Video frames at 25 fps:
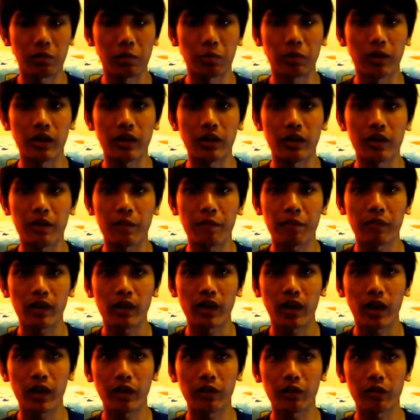but
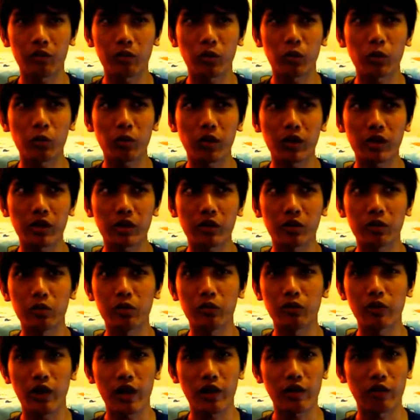I only wanted to do
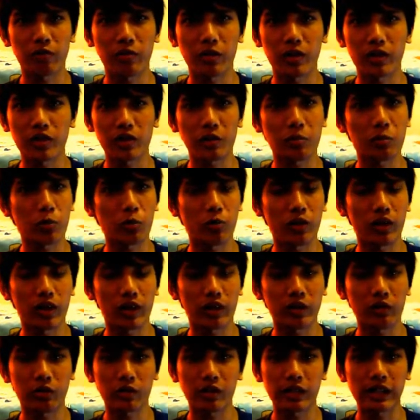five because number one,
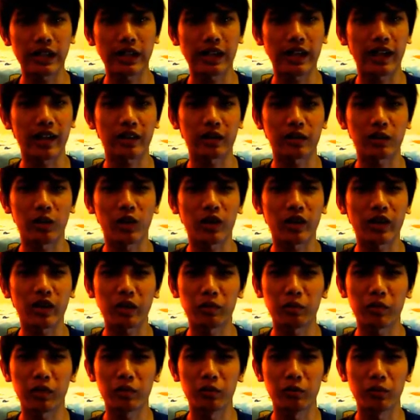I don't really like talking
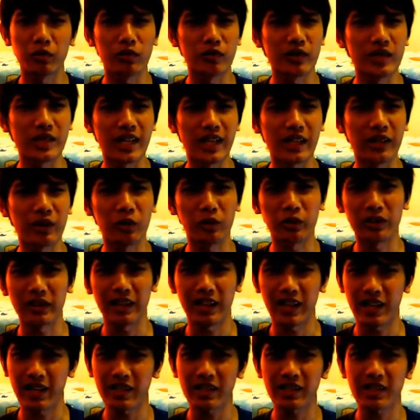about movies I don't
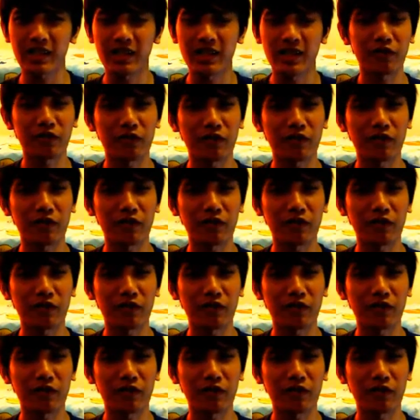like.